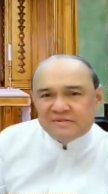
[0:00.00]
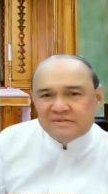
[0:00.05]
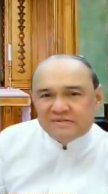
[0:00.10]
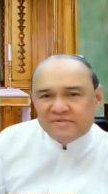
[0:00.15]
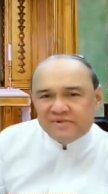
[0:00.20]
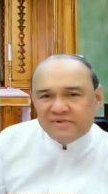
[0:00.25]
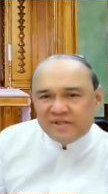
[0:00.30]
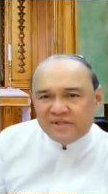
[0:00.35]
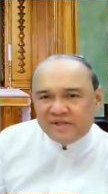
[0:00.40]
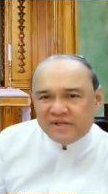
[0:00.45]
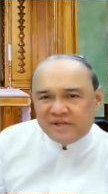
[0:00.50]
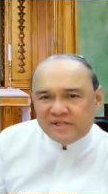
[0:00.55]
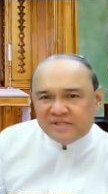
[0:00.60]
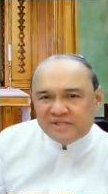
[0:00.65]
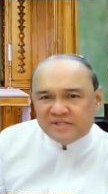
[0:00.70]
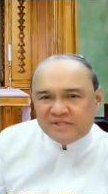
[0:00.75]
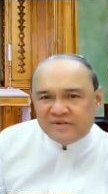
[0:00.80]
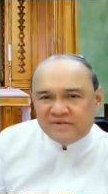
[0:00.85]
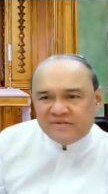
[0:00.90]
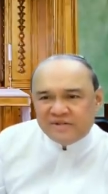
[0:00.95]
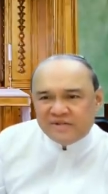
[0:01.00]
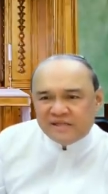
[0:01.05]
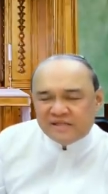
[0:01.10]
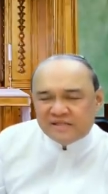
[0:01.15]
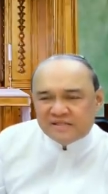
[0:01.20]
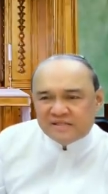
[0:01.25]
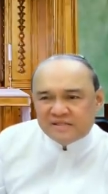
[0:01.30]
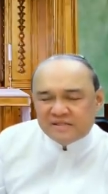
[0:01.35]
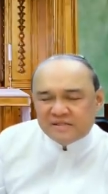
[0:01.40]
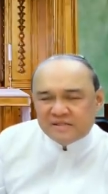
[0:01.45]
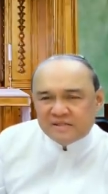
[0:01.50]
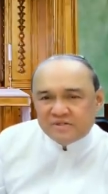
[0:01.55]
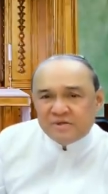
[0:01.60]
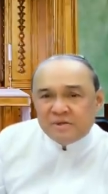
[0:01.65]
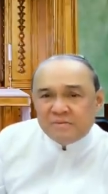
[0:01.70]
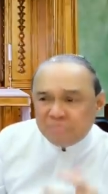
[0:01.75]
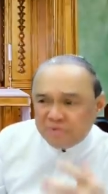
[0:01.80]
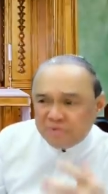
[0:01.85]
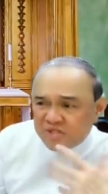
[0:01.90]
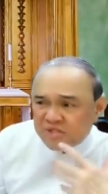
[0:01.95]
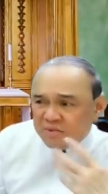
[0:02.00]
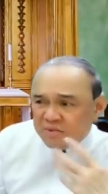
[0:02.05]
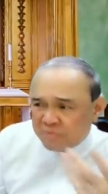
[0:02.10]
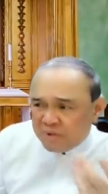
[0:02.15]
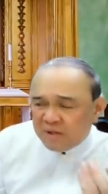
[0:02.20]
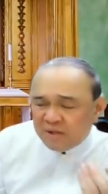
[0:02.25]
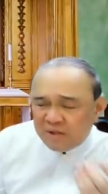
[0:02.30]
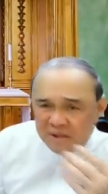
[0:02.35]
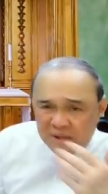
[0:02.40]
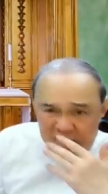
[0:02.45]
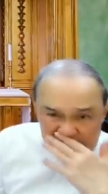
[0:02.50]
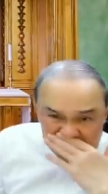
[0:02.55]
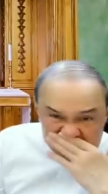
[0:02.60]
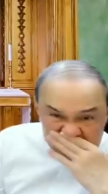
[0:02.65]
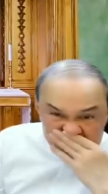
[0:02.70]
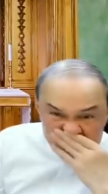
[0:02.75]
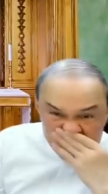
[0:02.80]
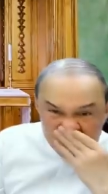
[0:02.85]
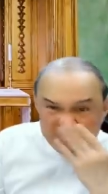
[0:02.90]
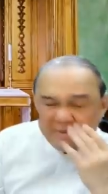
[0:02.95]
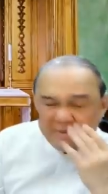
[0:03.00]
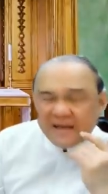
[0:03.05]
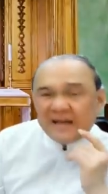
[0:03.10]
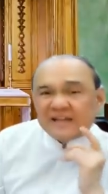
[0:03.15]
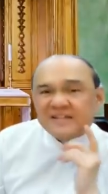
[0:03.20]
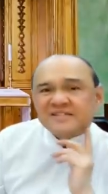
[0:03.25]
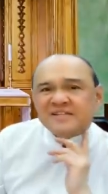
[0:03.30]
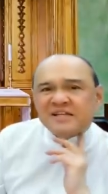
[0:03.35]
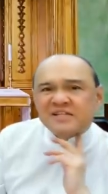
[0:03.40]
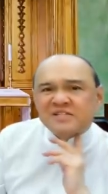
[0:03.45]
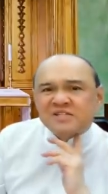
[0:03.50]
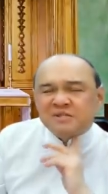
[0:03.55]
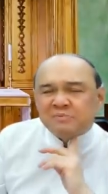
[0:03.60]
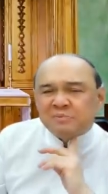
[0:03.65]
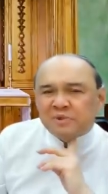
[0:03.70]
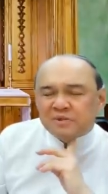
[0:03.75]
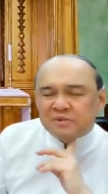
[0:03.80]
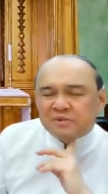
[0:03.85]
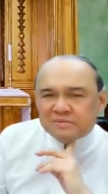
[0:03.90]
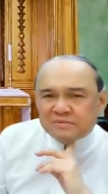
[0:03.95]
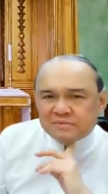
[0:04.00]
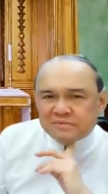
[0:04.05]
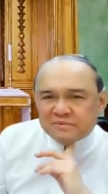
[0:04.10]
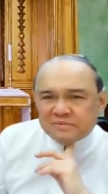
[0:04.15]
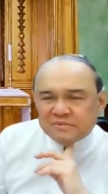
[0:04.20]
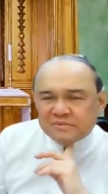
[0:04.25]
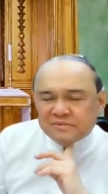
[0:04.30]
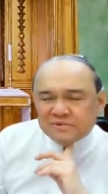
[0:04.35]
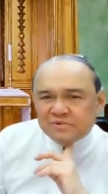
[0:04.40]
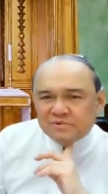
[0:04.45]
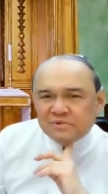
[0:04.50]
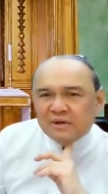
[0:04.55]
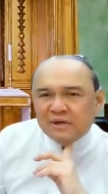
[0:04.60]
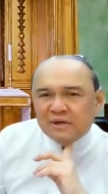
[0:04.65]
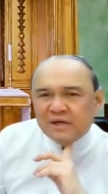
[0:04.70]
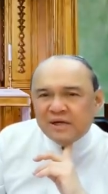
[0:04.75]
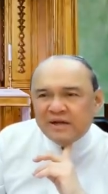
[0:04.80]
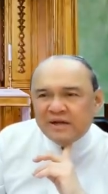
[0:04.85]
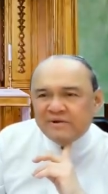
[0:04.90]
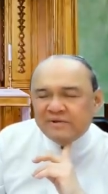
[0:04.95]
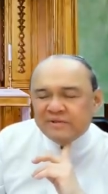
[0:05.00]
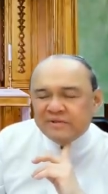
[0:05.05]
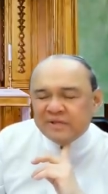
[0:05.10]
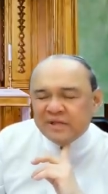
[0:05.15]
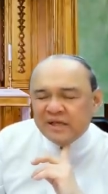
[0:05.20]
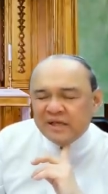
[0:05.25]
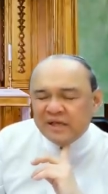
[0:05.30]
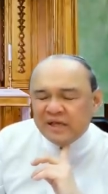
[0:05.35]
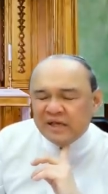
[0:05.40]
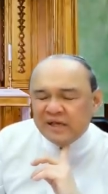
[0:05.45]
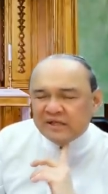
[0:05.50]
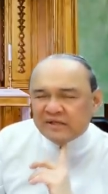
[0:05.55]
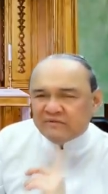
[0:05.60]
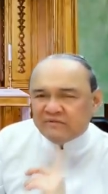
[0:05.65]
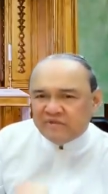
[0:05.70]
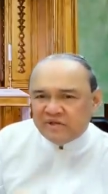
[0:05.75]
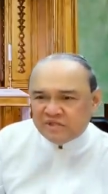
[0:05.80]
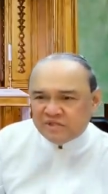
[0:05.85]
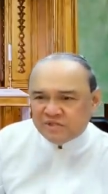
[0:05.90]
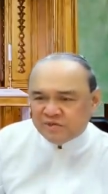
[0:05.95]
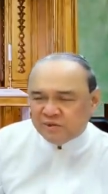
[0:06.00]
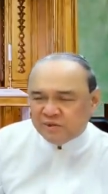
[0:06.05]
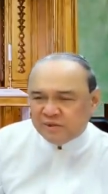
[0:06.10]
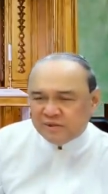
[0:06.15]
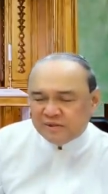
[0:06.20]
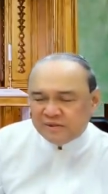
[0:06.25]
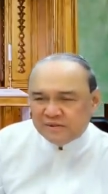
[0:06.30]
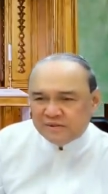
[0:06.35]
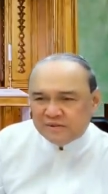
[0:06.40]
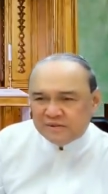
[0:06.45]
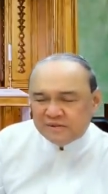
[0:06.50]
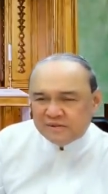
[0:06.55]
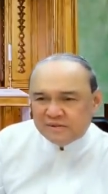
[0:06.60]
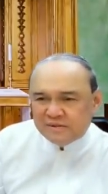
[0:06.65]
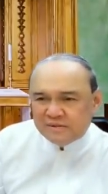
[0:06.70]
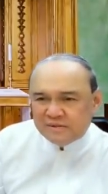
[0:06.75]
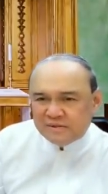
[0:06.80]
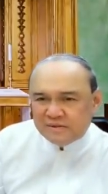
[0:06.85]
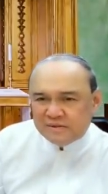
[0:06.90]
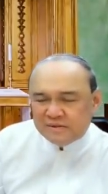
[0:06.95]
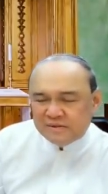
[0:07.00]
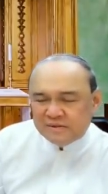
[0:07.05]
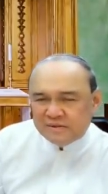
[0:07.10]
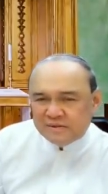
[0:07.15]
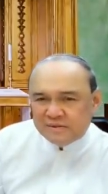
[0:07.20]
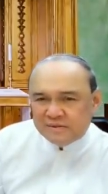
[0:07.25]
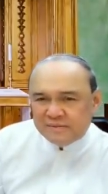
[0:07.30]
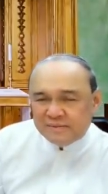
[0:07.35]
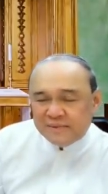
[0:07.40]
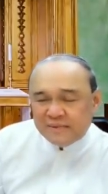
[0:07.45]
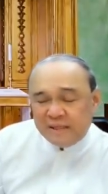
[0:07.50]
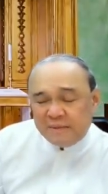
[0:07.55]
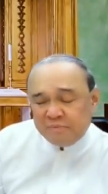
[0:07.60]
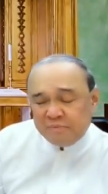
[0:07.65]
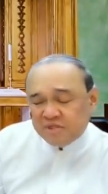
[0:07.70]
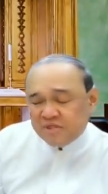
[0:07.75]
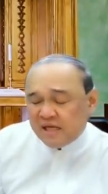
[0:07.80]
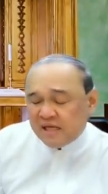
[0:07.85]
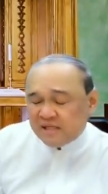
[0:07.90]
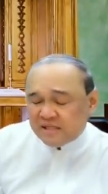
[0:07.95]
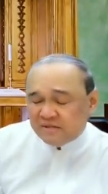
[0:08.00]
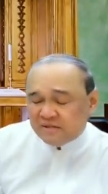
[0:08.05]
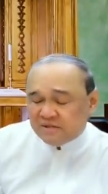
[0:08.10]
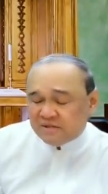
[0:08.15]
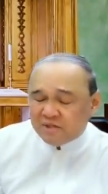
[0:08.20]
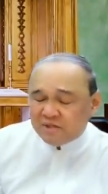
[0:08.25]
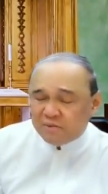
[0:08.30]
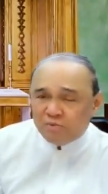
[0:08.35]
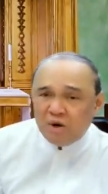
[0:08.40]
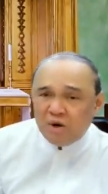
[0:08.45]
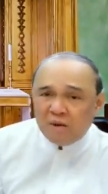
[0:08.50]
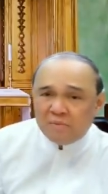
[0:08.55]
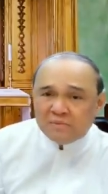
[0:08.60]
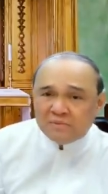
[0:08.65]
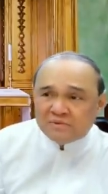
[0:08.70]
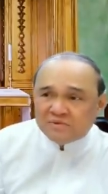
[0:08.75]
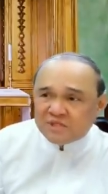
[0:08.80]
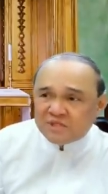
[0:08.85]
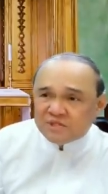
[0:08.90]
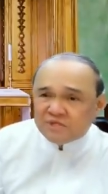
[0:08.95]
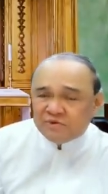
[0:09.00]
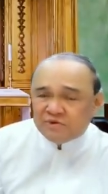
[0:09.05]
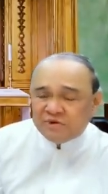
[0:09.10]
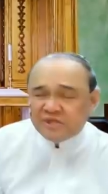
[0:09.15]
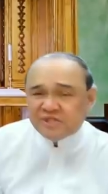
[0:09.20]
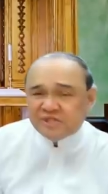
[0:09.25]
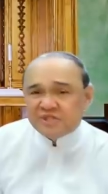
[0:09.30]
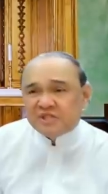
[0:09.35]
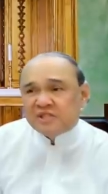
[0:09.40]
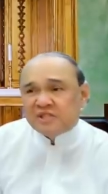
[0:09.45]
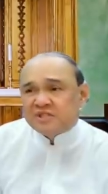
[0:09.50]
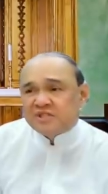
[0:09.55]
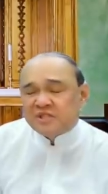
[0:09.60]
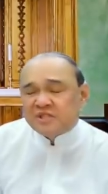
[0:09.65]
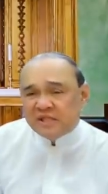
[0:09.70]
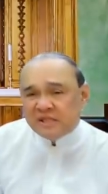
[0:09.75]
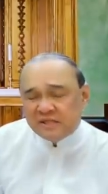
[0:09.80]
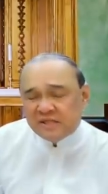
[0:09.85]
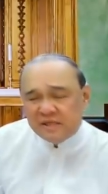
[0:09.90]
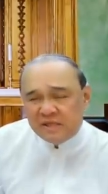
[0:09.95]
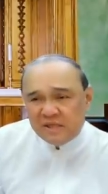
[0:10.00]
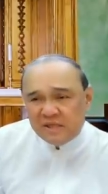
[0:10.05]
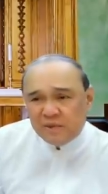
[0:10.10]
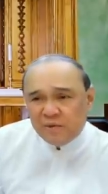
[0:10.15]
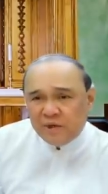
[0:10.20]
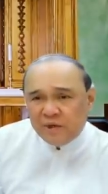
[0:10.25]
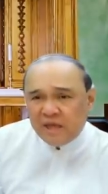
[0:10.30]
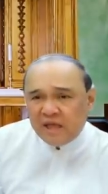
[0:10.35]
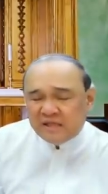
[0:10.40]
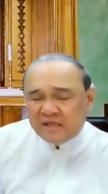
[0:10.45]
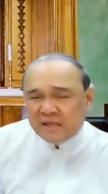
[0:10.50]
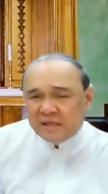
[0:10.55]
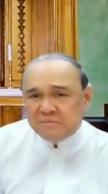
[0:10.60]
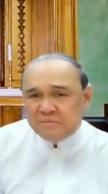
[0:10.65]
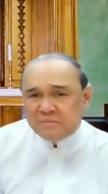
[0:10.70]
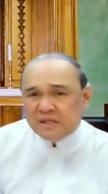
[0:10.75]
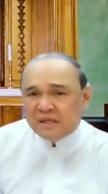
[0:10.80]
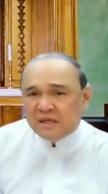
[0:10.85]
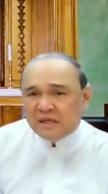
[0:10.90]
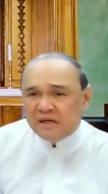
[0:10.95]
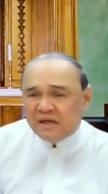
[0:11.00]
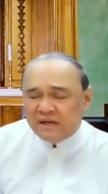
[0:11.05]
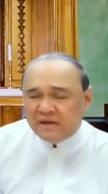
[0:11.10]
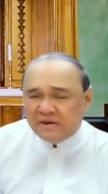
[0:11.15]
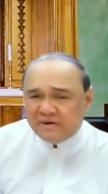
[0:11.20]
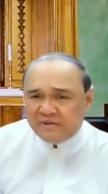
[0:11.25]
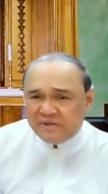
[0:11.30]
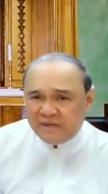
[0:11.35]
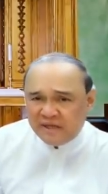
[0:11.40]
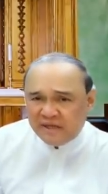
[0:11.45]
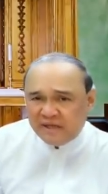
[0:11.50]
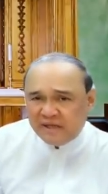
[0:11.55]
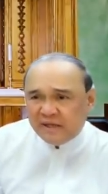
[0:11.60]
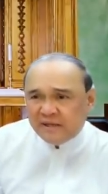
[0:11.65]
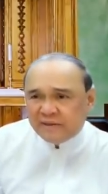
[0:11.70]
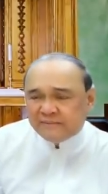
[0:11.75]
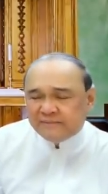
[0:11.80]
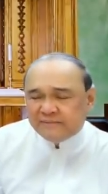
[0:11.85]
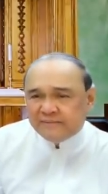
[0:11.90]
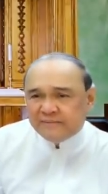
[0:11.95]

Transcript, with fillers: for the nature of things. So in principle, they should be accessible to a clear thinking individual. But that precisely was the problem. Since original sin, we had not been clear thinking.